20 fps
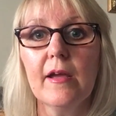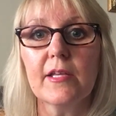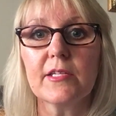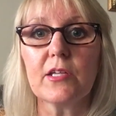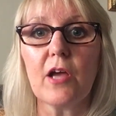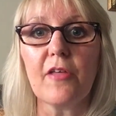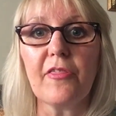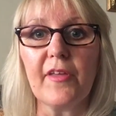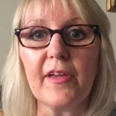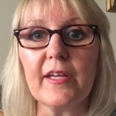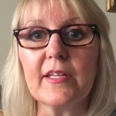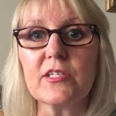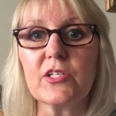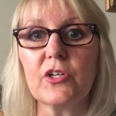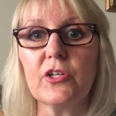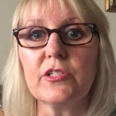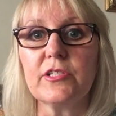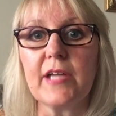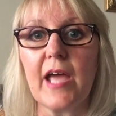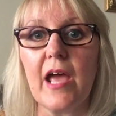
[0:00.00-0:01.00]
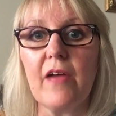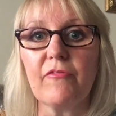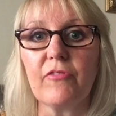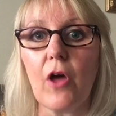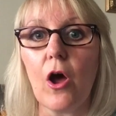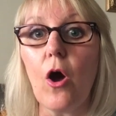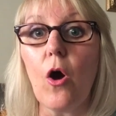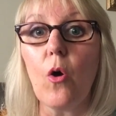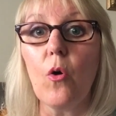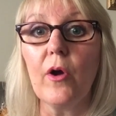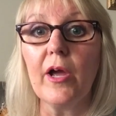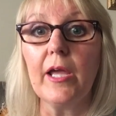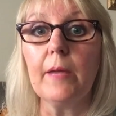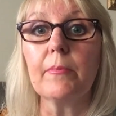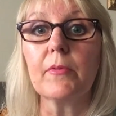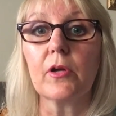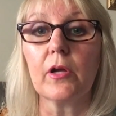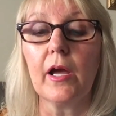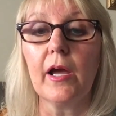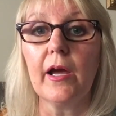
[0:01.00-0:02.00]
So I think it's good to have the whole
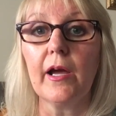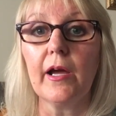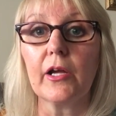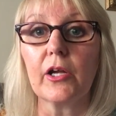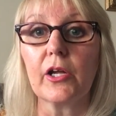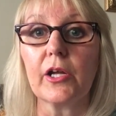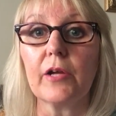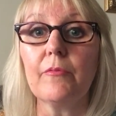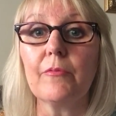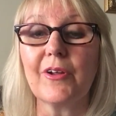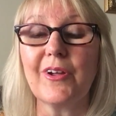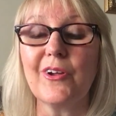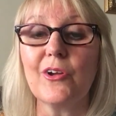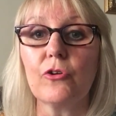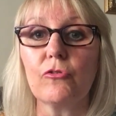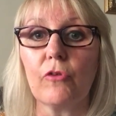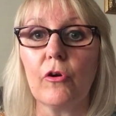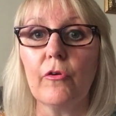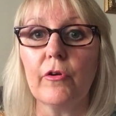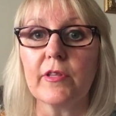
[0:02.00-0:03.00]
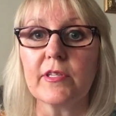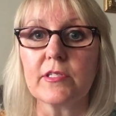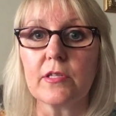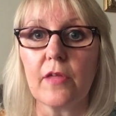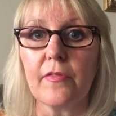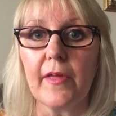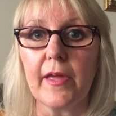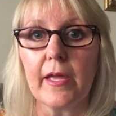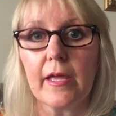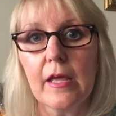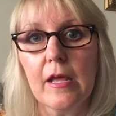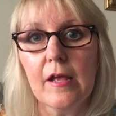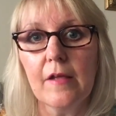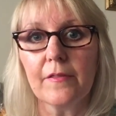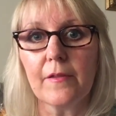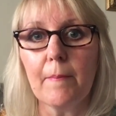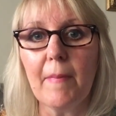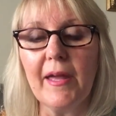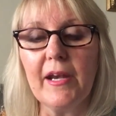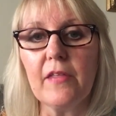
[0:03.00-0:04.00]
heap congruent, so that
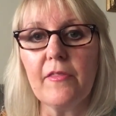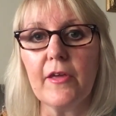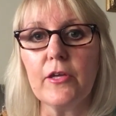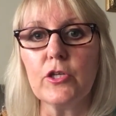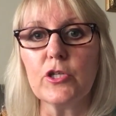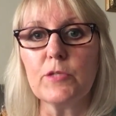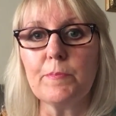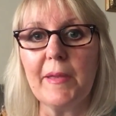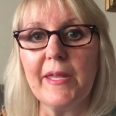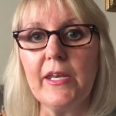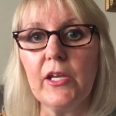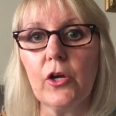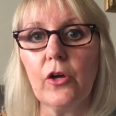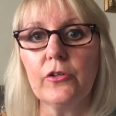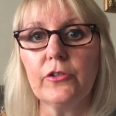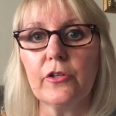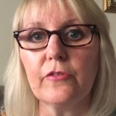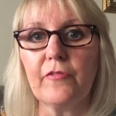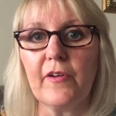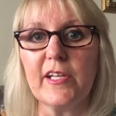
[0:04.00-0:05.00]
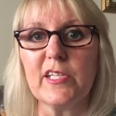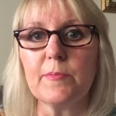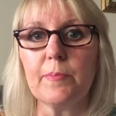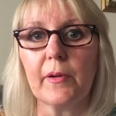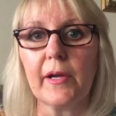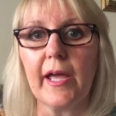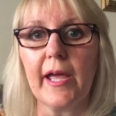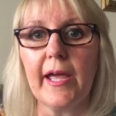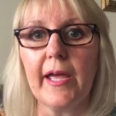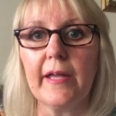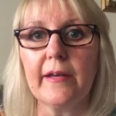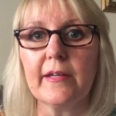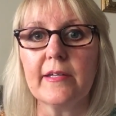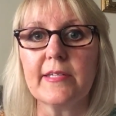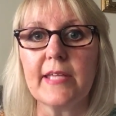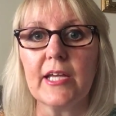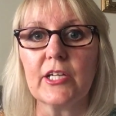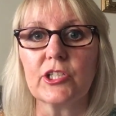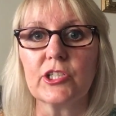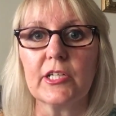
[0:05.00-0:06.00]
the money that you're spending on your Facebook ad
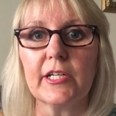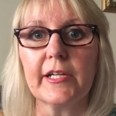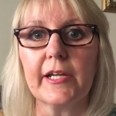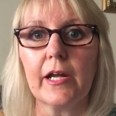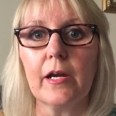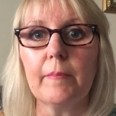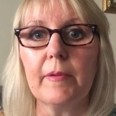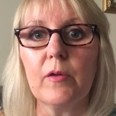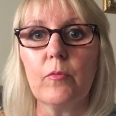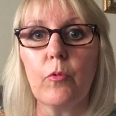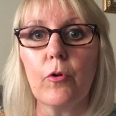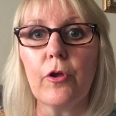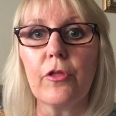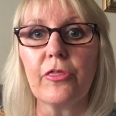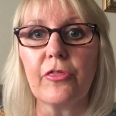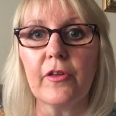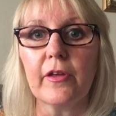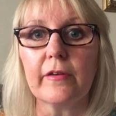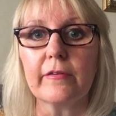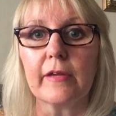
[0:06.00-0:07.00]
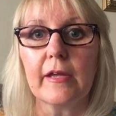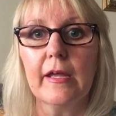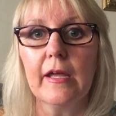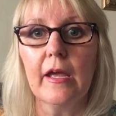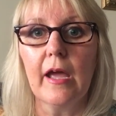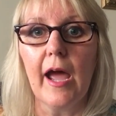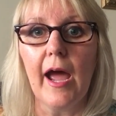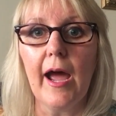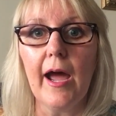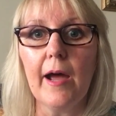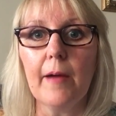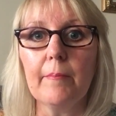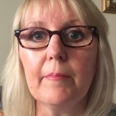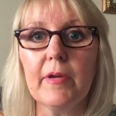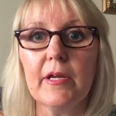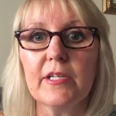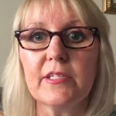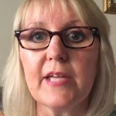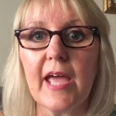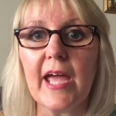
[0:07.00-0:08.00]
is actually going to be worth it
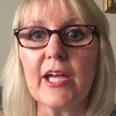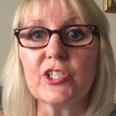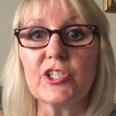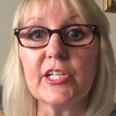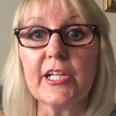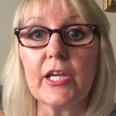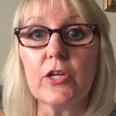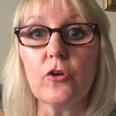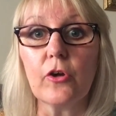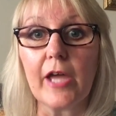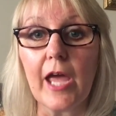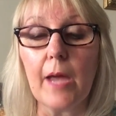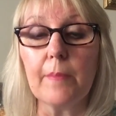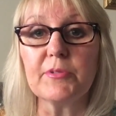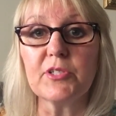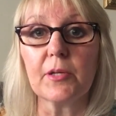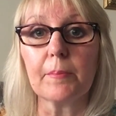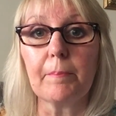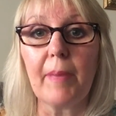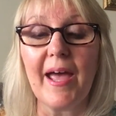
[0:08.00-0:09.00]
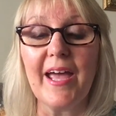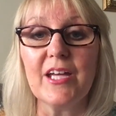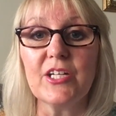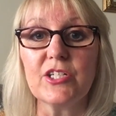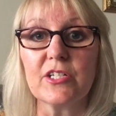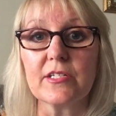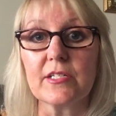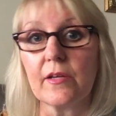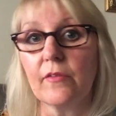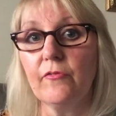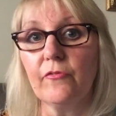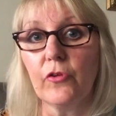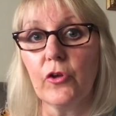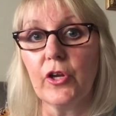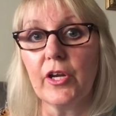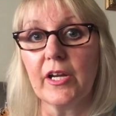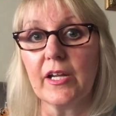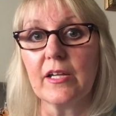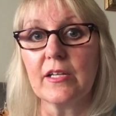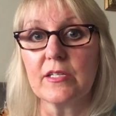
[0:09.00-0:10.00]
to actually get your capture pages
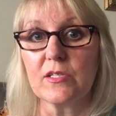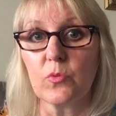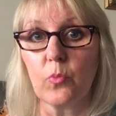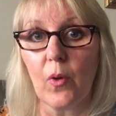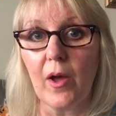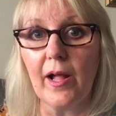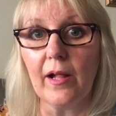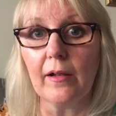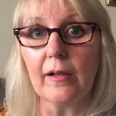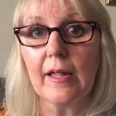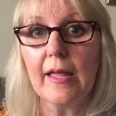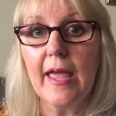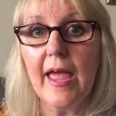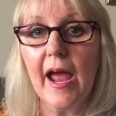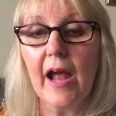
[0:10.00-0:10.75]
converting as well.